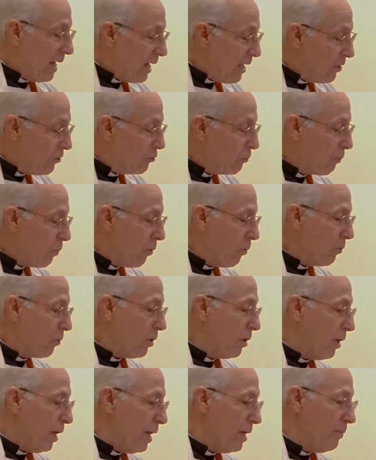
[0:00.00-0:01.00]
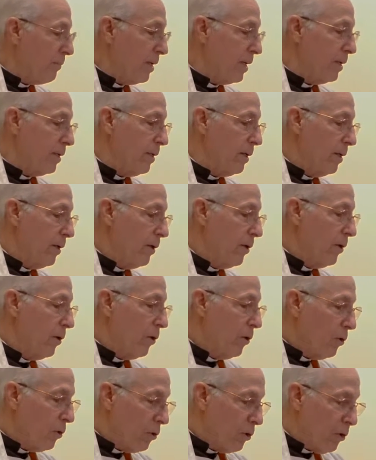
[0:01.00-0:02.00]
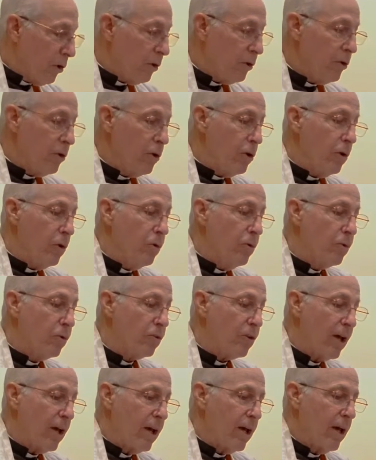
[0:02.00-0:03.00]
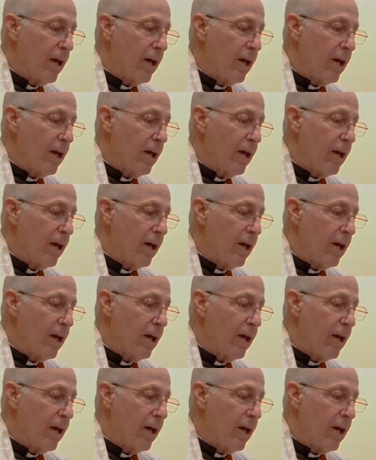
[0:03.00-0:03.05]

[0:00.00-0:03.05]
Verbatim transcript: he is proclaiming good news